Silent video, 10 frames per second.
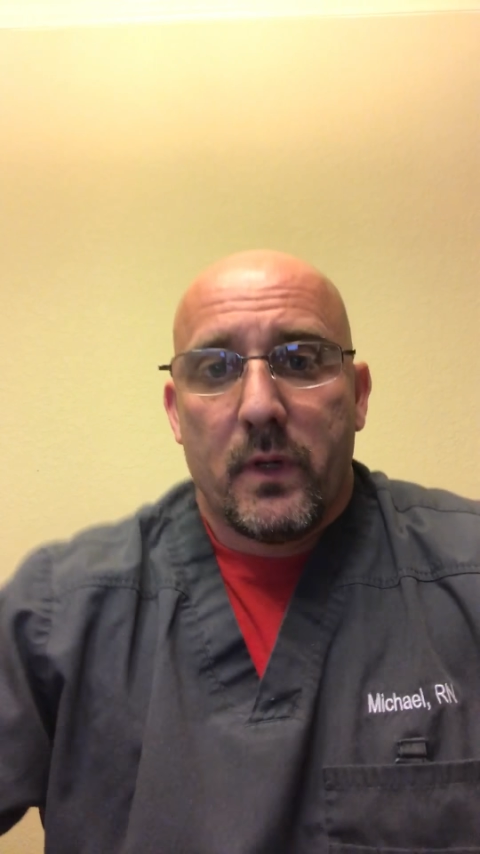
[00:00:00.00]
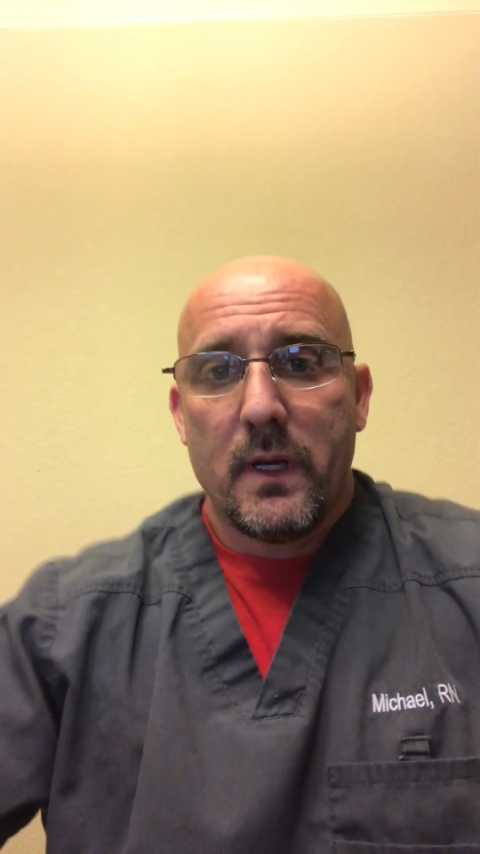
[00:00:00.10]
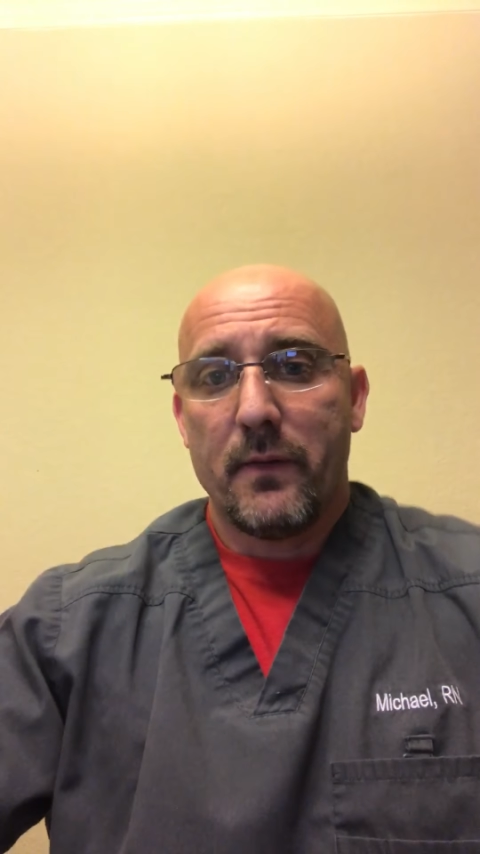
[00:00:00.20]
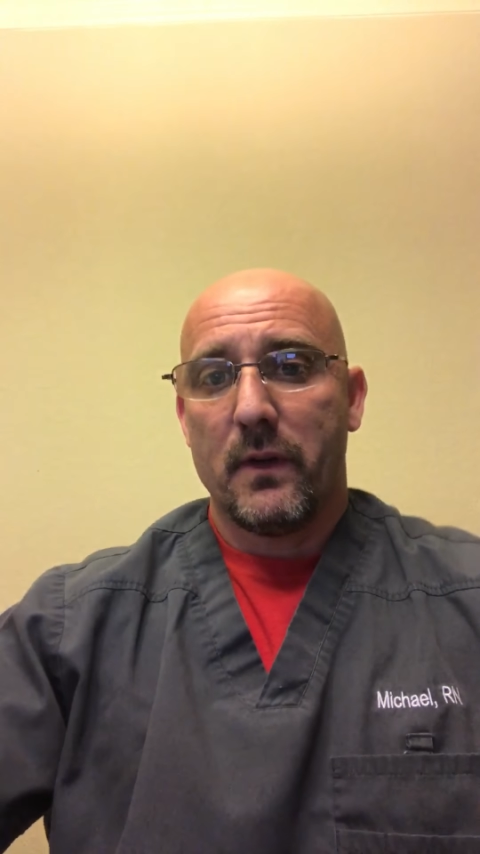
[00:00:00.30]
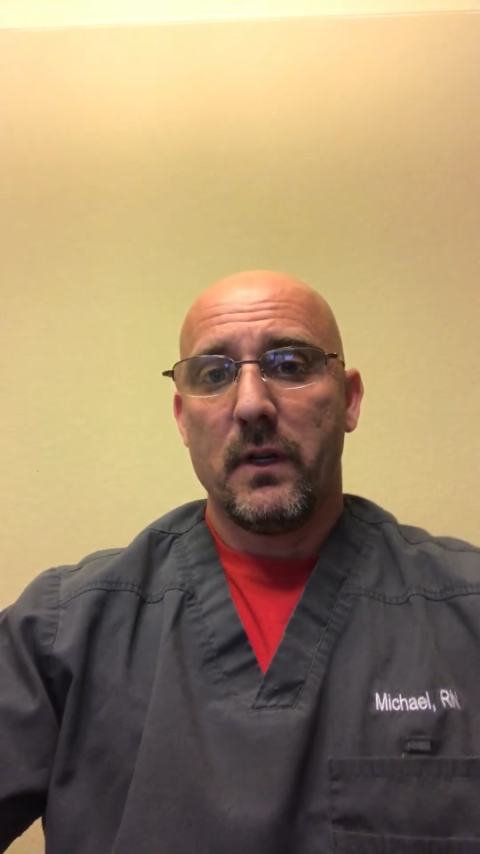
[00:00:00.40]
Good
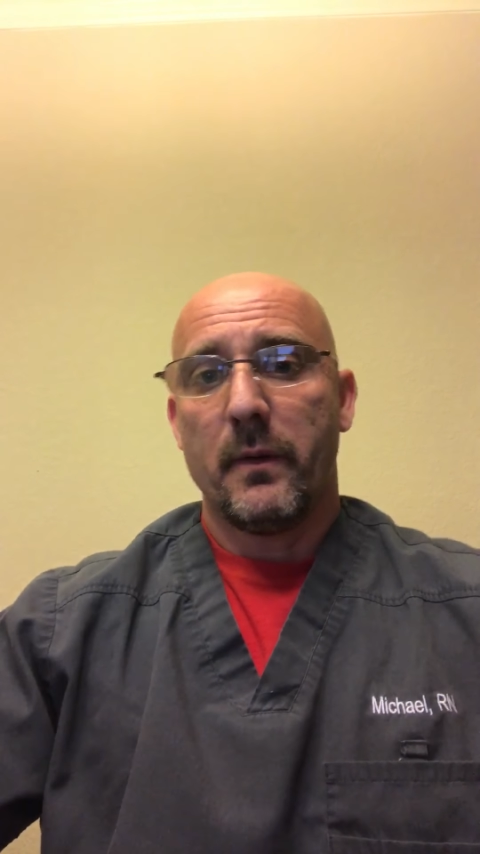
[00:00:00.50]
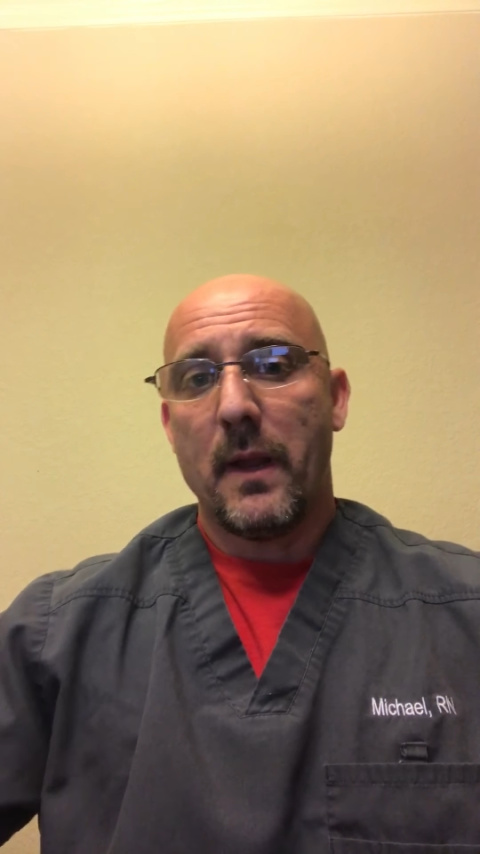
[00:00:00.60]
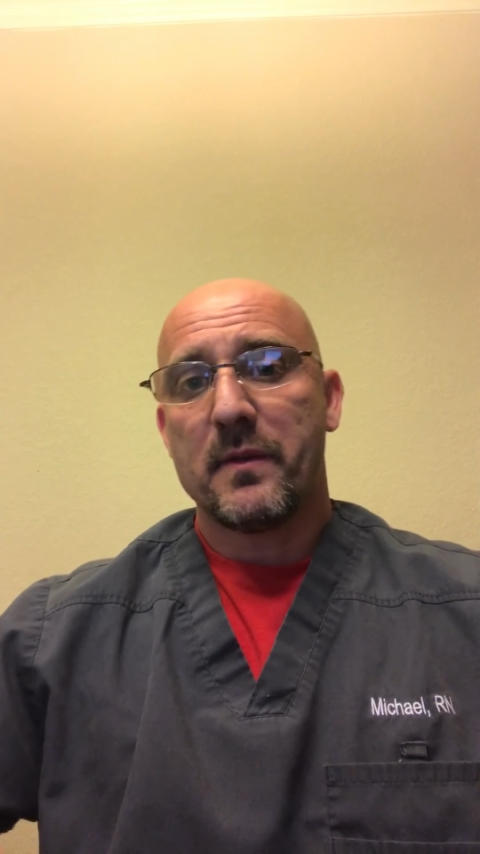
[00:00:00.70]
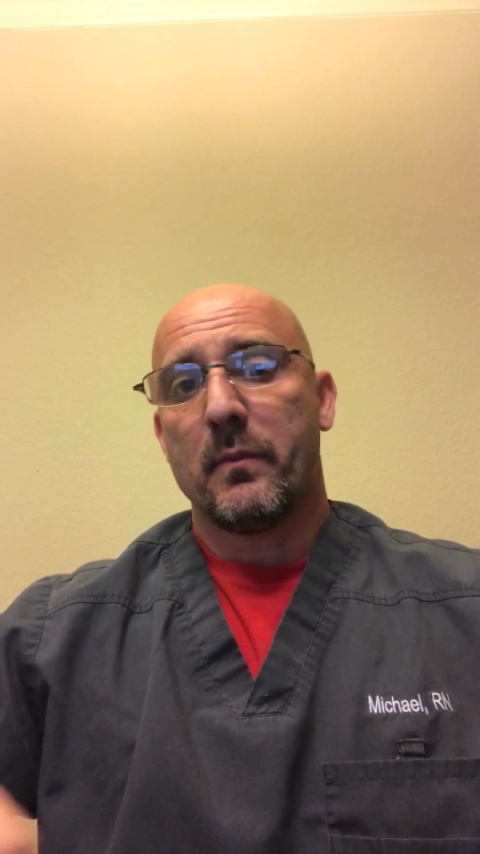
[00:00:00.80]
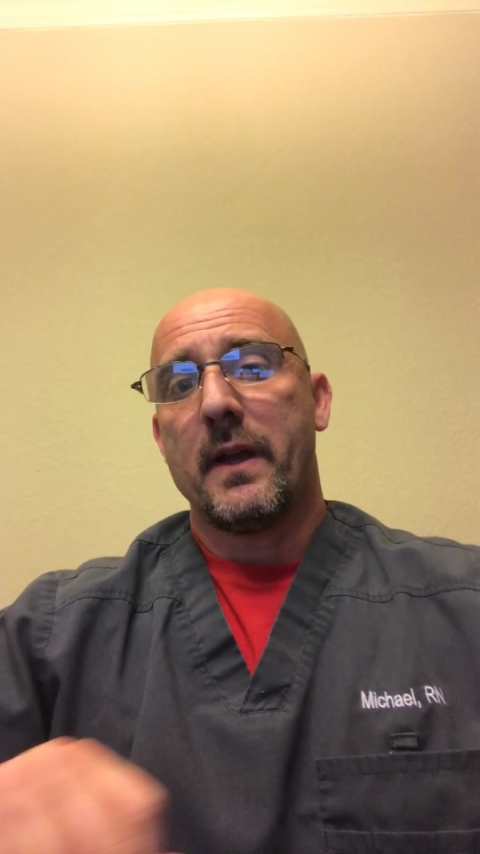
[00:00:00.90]
afternoon. My
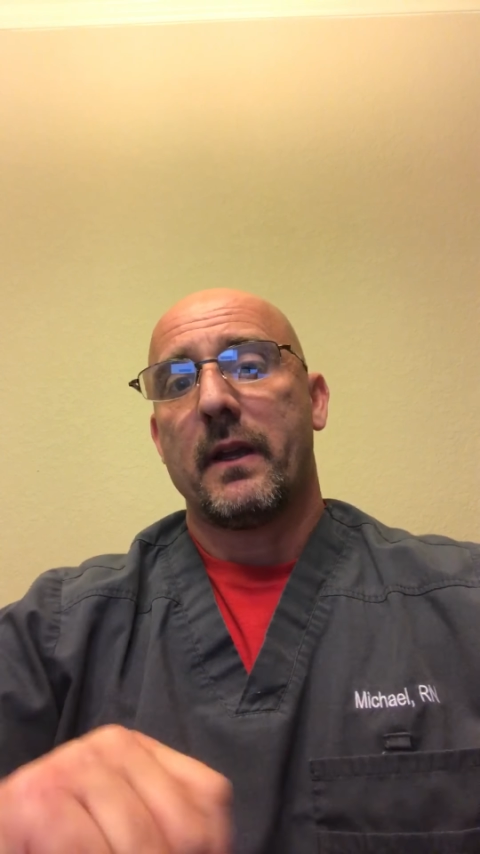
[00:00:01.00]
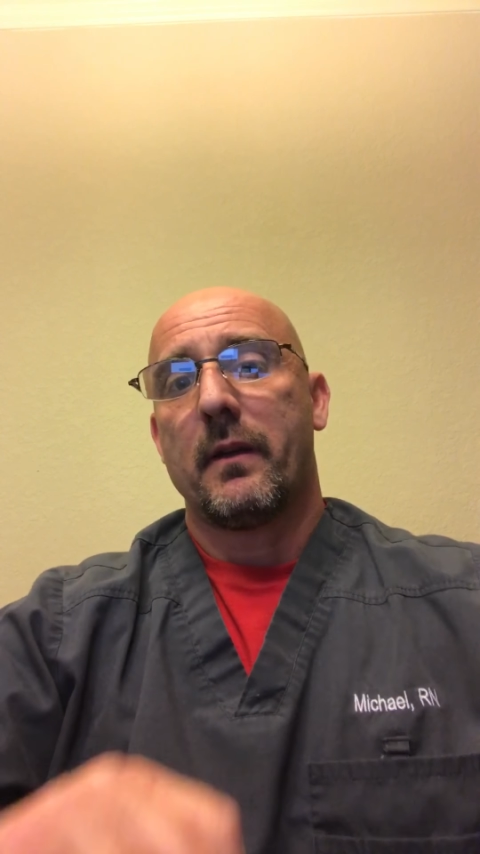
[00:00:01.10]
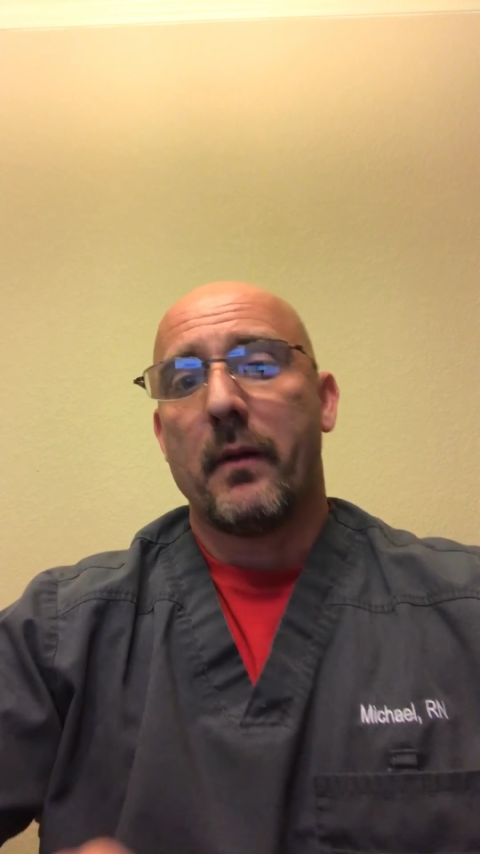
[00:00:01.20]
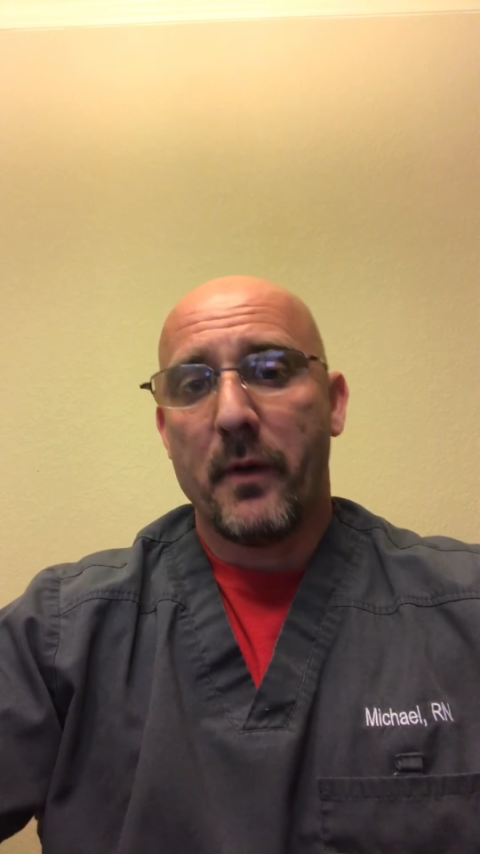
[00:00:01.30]
name is Mike.